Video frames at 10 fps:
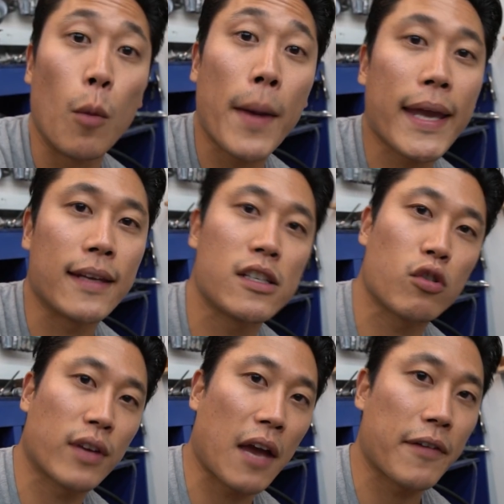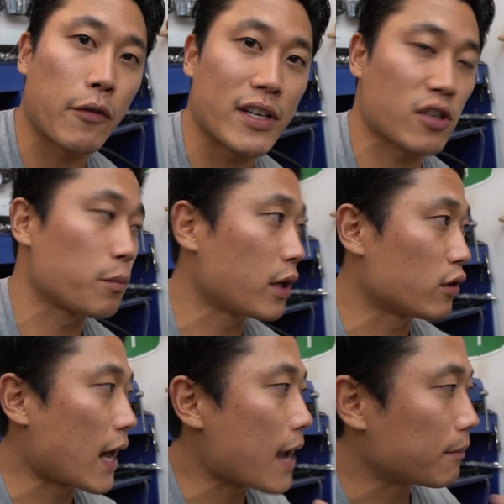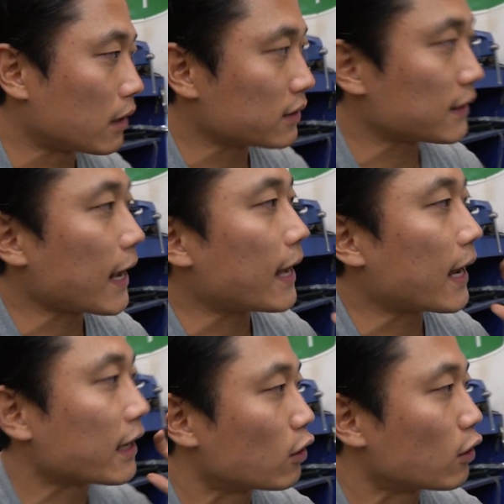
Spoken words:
On my initial Cafe Racer build, I mounted the headlight